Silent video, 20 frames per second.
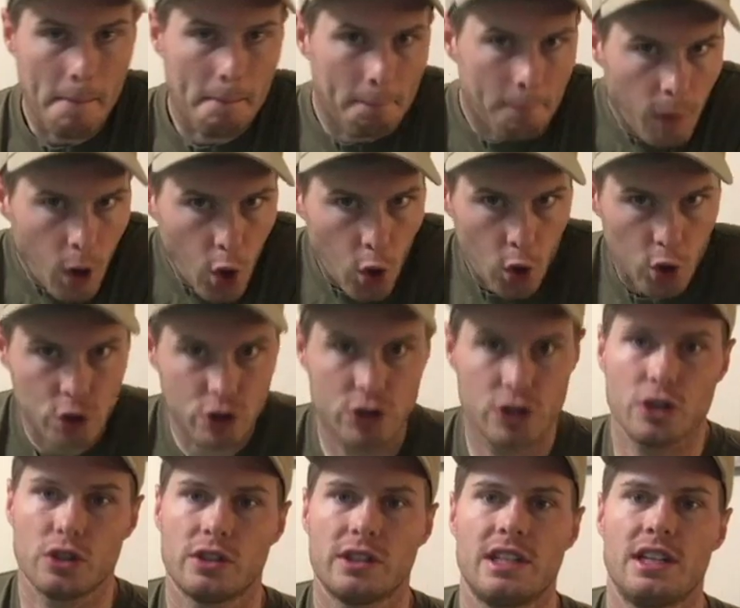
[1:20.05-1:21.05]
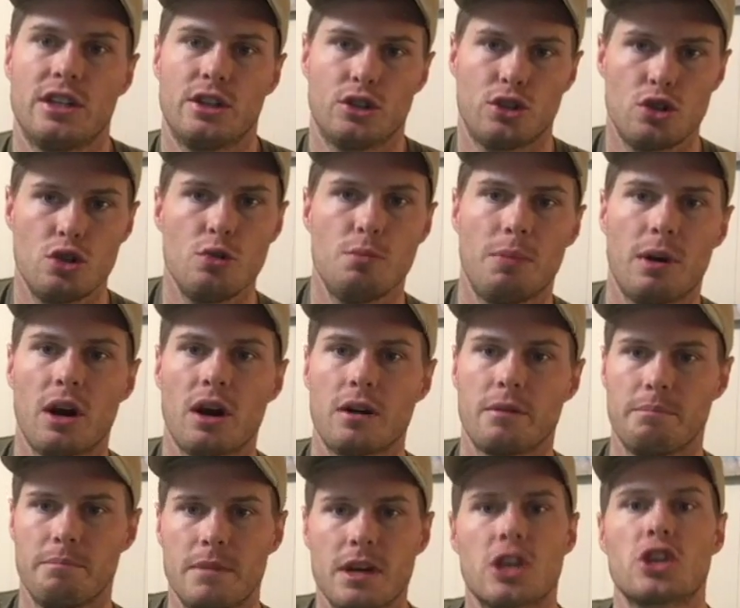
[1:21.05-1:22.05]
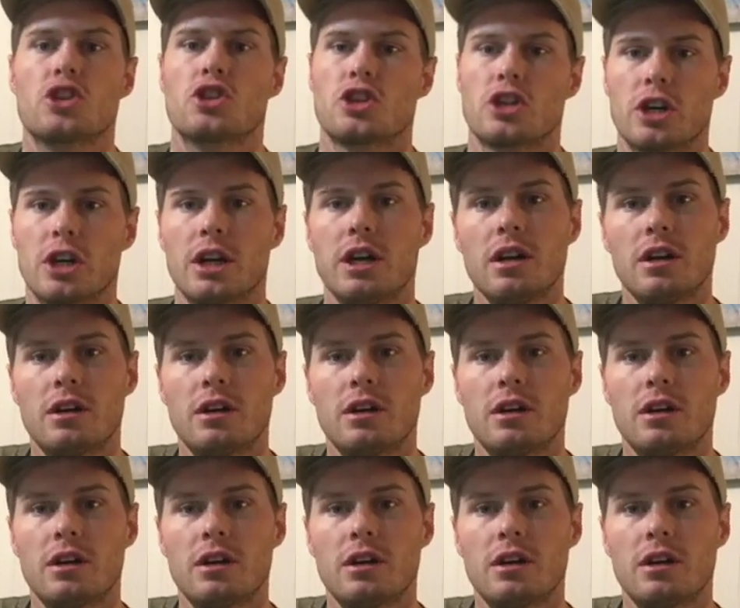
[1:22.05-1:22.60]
molds, you'll need a two-part mixture.